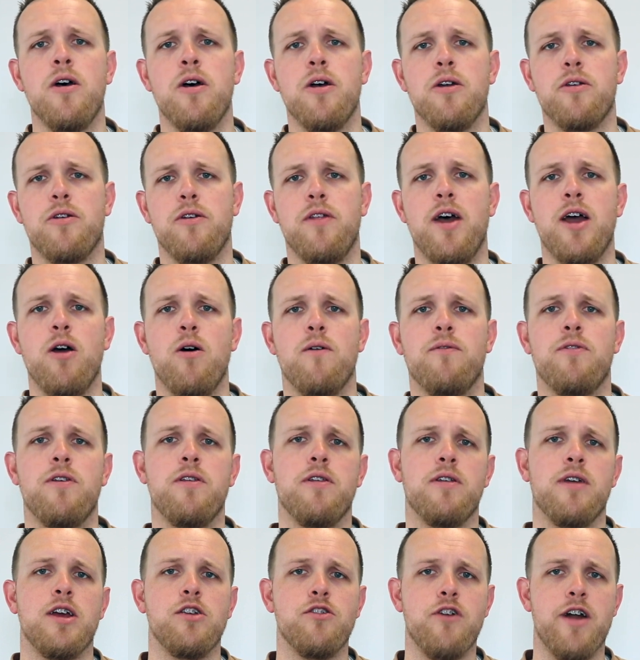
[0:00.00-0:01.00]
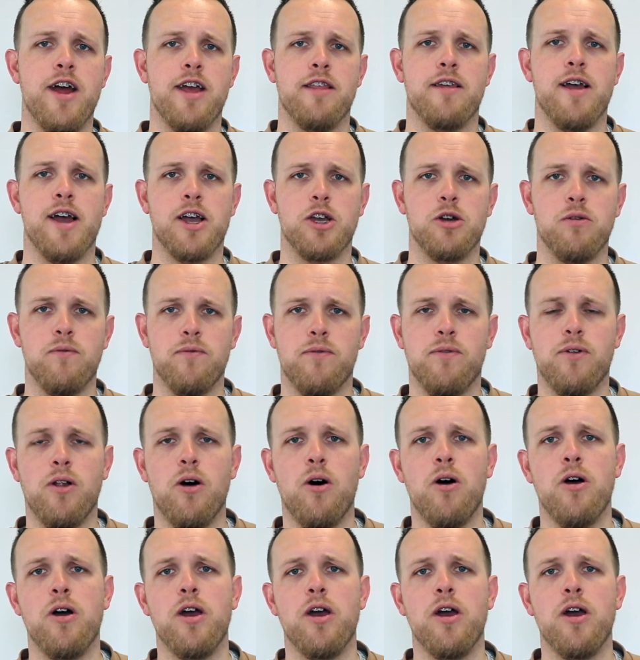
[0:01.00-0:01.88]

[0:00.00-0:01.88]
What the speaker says: so they often see transaction flow,